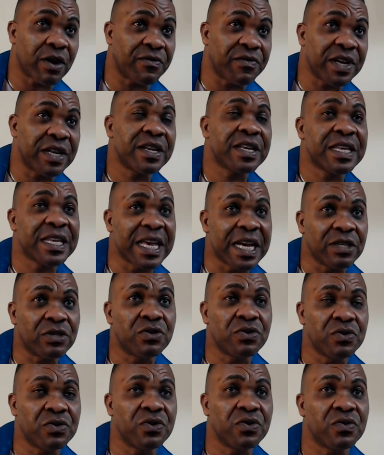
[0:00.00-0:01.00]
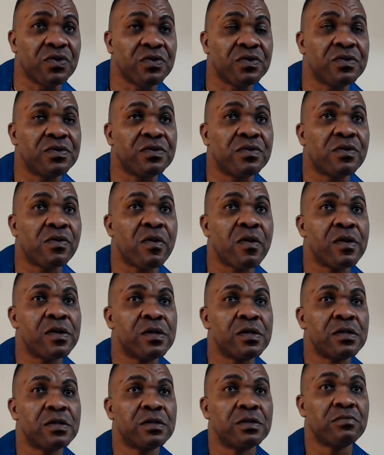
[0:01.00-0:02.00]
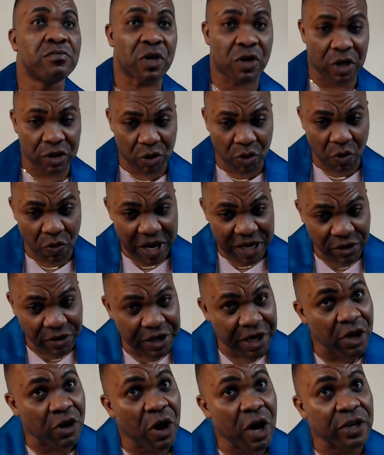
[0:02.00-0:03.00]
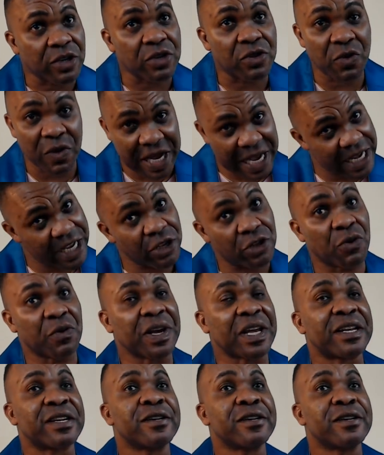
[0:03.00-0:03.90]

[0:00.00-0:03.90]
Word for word: it? Yes, you do. Because you went to the court to get into it.